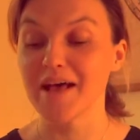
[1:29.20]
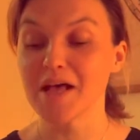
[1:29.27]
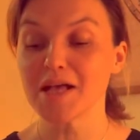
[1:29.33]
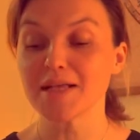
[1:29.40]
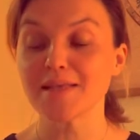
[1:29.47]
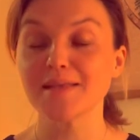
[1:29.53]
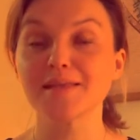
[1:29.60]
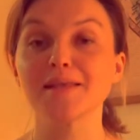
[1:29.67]

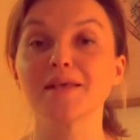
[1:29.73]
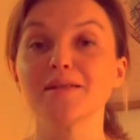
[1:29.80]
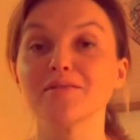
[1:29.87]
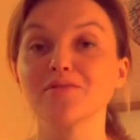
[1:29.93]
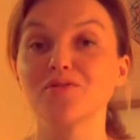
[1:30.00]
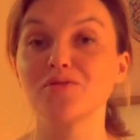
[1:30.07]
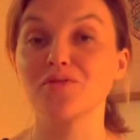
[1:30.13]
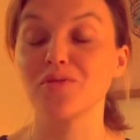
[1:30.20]

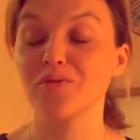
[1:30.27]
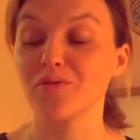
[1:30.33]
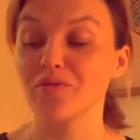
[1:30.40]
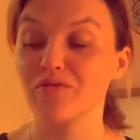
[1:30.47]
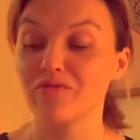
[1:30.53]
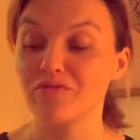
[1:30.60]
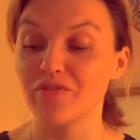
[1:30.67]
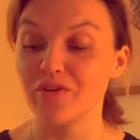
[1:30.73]
skills
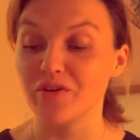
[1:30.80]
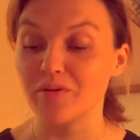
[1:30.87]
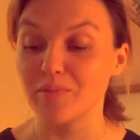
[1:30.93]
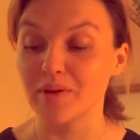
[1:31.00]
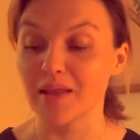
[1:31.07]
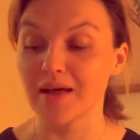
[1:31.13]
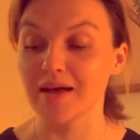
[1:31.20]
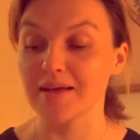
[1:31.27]
to
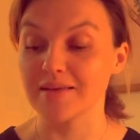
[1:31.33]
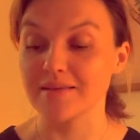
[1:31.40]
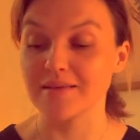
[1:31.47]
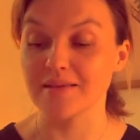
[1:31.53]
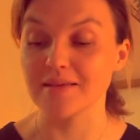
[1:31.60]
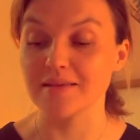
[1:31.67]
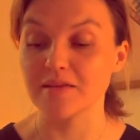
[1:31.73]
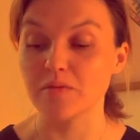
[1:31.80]
verbalize this,